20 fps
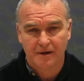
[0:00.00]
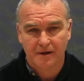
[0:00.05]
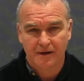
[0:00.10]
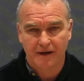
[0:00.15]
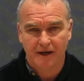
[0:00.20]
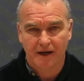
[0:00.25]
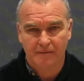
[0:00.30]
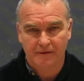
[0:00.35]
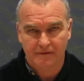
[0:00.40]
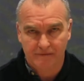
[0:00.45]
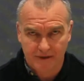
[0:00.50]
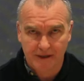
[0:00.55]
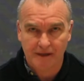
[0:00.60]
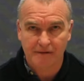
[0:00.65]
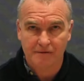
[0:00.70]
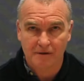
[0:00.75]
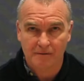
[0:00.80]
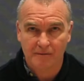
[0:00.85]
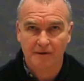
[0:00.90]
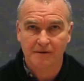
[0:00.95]
and I'm a fan
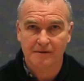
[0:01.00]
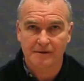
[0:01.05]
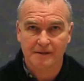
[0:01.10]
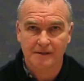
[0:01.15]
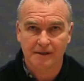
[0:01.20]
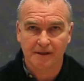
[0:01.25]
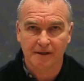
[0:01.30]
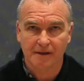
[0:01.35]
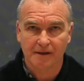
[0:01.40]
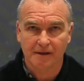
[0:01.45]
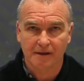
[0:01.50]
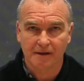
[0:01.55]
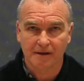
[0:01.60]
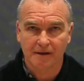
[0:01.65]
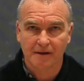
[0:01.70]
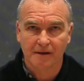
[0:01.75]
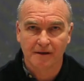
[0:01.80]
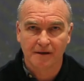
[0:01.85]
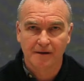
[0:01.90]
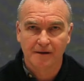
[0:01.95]
of democracy and
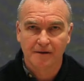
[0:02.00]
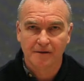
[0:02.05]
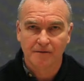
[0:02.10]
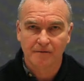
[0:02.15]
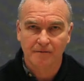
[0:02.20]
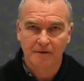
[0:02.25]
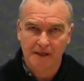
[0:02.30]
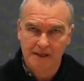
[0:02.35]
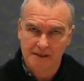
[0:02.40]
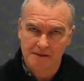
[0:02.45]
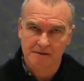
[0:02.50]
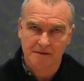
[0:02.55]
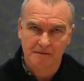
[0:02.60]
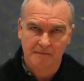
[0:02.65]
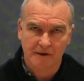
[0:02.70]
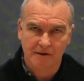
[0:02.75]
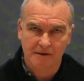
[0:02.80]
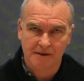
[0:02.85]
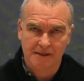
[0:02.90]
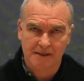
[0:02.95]
think we need to
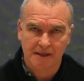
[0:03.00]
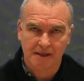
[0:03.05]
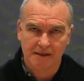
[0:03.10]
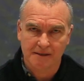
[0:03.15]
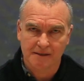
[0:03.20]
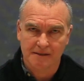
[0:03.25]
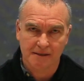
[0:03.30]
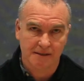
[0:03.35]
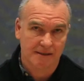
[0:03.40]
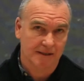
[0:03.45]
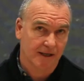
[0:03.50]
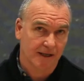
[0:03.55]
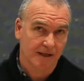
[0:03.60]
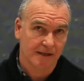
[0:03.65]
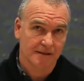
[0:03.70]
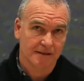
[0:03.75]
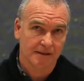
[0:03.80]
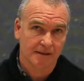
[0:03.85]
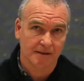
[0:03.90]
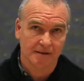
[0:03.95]
democratise
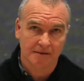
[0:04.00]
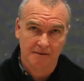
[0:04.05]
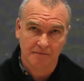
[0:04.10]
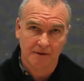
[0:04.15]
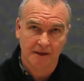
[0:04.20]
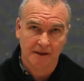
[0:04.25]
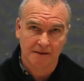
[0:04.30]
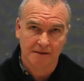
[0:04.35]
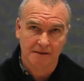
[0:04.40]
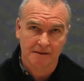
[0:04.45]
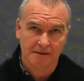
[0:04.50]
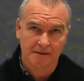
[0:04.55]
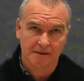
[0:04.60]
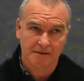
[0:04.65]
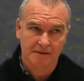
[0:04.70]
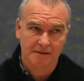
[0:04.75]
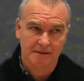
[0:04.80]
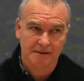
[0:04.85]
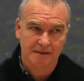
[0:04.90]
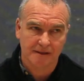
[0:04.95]
society as well as
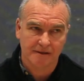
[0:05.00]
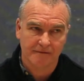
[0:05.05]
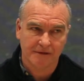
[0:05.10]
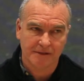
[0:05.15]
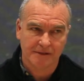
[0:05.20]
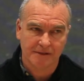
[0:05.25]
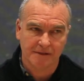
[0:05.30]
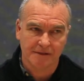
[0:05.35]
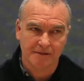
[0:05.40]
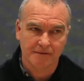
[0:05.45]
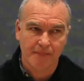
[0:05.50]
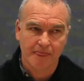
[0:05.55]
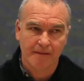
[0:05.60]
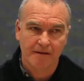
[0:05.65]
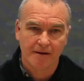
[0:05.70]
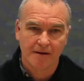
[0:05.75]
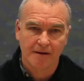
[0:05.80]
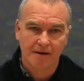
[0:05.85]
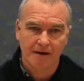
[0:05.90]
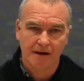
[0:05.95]
services,
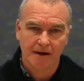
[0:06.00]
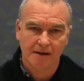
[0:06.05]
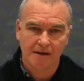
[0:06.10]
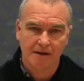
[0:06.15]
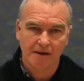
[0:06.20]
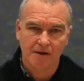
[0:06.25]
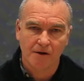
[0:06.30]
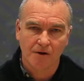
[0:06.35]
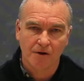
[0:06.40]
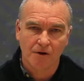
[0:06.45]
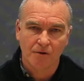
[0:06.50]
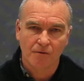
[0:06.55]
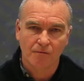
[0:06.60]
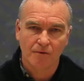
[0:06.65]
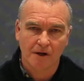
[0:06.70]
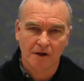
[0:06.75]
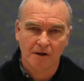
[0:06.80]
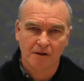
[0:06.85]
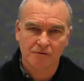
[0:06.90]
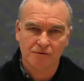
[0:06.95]
I think we
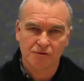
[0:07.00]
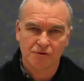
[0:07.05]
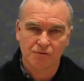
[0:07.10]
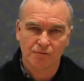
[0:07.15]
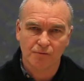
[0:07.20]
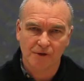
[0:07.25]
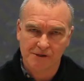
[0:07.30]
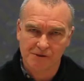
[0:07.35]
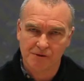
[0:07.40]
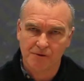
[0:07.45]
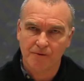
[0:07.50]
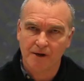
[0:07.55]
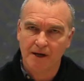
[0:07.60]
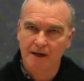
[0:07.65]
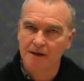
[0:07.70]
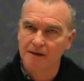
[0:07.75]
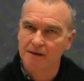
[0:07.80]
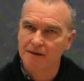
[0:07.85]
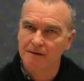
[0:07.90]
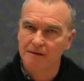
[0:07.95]
can't just wish
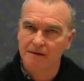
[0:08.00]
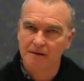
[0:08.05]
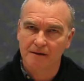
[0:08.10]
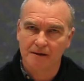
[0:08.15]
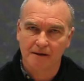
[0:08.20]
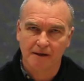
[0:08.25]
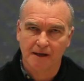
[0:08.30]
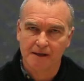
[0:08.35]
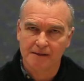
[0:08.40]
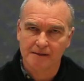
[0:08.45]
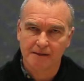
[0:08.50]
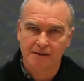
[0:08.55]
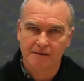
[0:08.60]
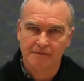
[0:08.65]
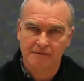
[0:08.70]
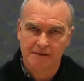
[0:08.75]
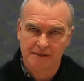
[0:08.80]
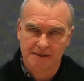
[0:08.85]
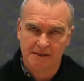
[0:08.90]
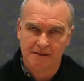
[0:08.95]
away the idea
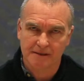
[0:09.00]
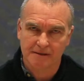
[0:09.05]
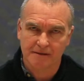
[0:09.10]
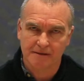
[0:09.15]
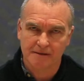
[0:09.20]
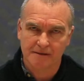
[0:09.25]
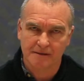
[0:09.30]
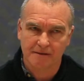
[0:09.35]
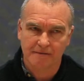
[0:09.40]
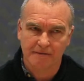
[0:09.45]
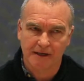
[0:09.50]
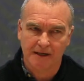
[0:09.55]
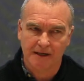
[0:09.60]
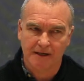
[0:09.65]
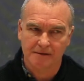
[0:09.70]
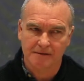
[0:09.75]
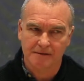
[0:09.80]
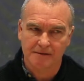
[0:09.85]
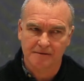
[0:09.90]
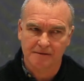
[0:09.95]
of resistance and
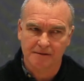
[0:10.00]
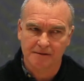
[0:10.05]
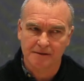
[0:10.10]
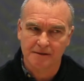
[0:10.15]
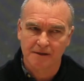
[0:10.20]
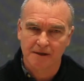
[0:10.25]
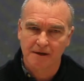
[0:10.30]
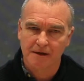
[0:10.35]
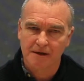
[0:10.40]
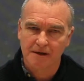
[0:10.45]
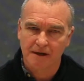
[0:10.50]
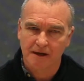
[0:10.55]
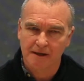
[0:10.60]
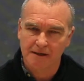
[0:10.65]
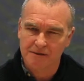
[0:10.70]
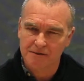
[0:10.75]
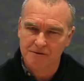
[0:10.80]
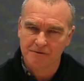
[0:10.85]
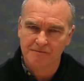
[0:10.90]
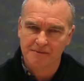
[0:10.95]
recalcitrance. And in
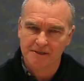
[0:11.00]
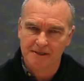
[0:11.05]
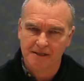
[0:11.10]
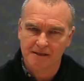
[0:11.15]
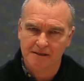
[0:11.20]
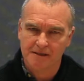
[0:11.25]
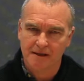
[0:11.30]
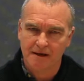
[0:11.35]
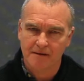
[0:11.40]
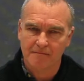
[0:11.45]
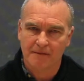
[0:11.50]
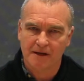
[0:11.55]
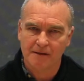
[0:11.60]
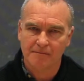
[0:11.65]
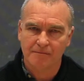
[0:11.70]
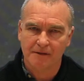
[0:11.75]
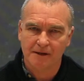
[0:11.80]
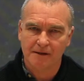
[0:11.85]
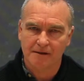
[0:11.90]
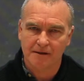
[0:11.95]
some sense that
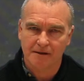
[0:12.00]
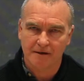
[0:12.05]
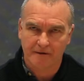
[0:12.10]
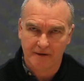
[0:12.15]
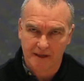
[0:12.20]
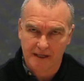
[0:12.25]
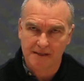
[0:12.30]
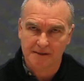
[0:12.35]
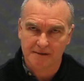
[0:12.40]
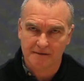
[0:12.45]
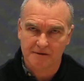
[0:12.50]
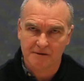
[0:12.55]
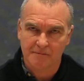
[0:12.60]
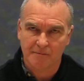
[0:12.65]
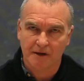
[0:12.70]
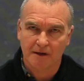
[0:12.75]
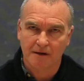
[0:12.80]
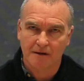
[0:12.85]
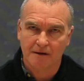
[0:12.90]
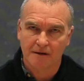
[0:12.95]
might be the creative
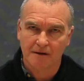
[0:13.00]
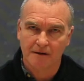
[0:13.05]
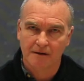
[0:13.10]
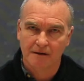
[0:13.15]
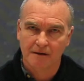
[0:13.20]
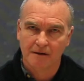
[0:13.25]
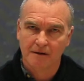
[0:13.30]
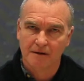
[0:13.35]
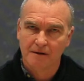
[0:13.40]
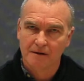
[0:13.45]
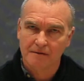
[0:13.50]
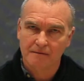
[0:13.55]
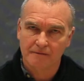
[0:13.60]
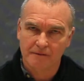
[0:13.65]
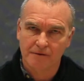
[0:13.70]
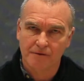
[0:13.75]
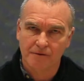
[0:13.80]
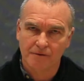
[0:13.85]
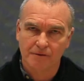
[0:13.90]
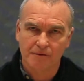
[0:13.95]
spark
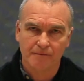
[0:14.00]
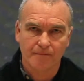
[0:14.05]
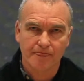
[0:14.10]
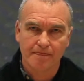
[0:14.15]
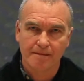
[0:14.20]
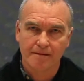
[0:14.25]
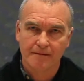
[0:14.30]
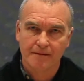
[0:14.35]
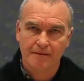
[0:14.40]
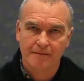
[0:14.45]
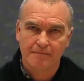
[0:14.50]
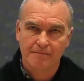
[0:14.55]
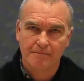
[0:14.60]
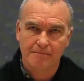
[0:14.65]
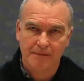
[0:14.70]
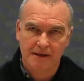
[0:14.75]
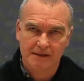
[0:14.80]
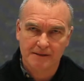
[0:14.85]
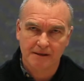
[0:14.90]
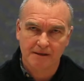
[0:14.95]
for doing
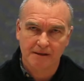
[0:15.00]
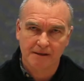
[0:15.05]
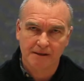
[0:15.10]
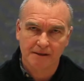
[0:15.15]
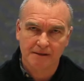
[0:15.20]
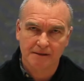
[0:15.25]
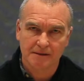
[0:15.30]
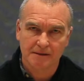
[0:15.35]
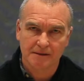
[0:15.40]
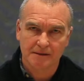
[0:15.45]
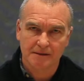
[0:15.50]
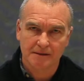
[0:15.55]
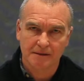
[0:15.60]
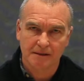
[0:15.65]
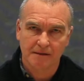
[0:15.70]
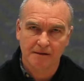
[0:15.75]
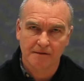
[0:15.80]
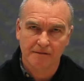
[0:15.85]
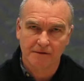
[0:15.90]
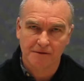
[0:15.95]
better things
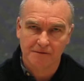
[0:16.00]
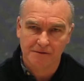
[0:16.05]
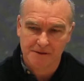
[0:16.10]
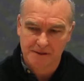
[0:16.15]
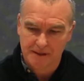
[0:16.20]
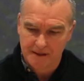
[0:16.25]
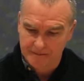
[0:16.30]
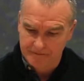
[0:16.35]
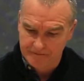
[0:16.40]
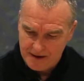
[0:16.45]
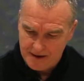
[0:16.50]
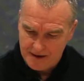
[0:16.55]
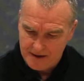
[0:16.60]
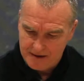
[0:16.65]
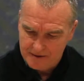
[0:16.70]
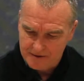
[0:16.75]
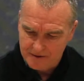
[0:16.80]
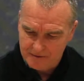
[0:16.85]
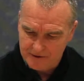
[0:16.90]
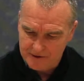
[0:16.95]
in the future.
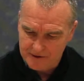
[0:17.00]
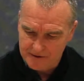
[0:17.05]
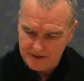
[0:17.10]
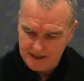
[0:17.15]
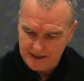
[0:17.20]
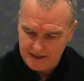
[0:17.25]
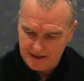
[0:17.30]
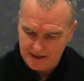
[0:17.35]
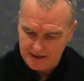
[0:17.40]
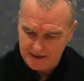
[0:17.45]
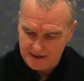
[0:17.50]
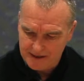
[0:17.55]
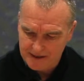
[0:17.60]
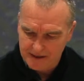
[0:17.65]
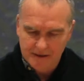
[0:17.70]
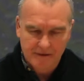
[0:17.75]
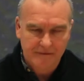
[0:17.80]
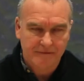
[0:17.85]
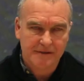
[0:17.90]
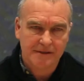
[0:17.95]
So what do I think are the
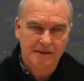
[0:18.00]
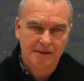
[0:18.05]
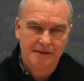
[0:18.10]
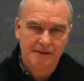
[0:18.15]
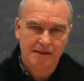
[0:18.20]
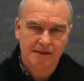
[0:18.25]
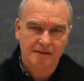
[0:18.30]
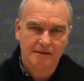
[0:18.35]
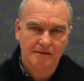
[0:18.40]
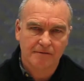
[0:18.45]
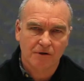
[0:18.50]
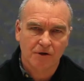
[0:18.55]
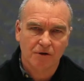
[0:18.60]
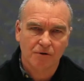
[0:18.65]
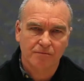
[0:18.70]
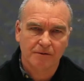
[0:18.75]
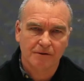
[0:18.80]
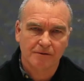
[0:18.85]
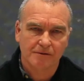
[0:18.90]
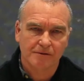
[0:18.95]
key facilitators of
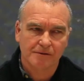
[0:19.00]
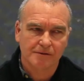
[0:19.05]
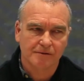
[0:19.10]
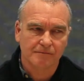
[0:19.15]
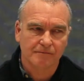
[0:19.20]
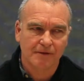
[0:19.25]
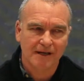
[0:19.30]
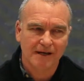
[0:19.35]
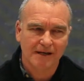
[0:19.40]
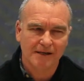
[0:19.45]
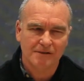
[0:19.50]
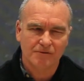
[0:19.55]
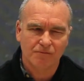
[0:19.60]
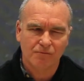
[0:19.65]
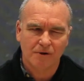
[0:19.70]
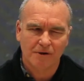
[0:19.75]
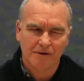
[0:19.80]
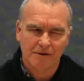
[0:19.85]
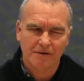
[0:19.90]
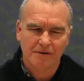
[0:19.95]
co-production? Well, at least
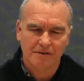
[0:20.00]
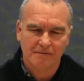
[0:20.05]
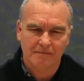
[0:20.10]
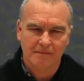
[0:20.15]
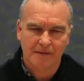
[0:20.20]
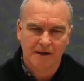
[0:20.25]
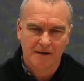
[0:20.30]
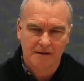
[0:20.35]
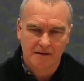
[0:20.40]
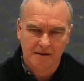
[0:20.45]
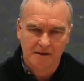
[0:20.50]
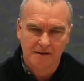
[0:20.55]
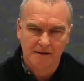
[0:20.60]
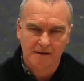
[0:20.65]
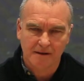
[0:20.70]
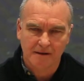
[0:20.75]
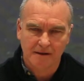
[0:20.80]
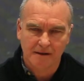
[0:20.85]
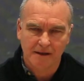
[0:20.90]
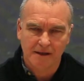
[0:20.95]
one of them, I
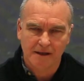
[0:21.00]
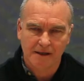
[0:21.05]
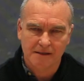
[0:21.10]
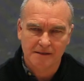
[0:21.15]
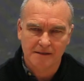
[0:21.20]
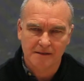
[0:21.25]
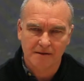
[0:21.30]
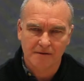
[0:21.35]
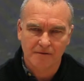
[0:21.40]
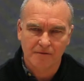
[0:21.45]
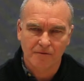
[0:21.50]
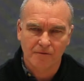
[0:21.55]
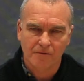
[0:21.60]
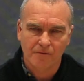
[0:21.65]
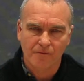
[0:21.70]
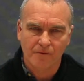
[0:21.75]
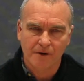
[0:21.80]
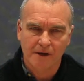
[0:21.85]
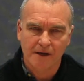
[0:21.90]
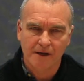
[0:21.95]
think, is that
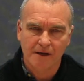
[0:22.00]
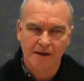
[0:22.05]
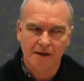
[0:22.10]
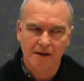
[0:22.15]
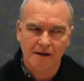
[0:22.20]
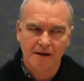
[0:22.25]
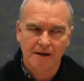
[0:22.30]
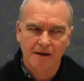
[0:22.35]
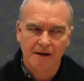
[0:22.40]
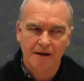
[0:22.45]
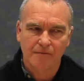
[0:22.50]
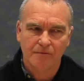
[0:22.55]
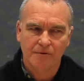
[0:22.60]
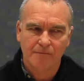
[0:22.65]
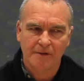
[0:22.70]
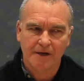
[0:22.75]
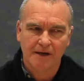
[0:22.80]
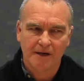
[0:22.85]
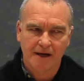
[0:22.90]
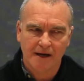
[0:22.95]
it would
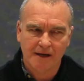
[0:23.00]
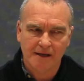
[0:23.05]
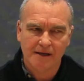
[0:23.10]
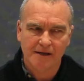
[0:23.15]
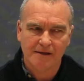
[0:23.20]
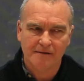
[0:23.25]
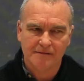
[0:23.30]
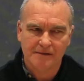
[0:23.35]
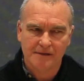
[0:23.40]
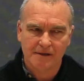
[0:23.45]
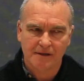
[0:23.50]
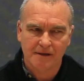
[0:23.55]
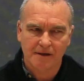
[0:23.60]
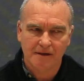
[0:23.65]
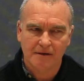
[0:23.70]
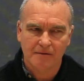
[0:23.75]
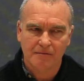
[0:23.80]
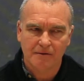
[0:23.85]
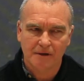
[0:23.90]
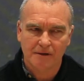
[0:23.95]
be naive to
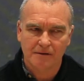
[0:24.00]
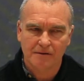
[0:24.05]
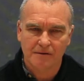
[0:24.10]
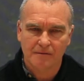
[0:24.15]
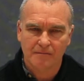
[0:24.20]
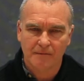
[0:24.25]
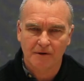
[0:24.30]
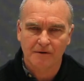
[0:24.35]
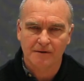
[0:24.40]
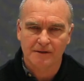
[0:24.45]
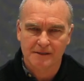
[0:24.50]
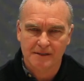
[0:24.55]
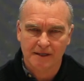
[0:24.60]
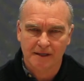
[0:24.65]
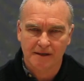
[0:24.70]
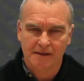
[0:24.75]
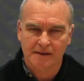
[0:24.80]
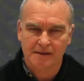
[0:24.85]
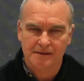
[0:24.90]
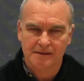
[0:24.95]
think we can
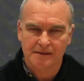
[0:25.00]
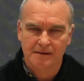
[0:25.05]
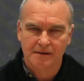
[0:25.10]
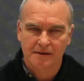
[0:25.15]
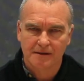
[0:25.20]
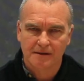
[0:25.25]
democratise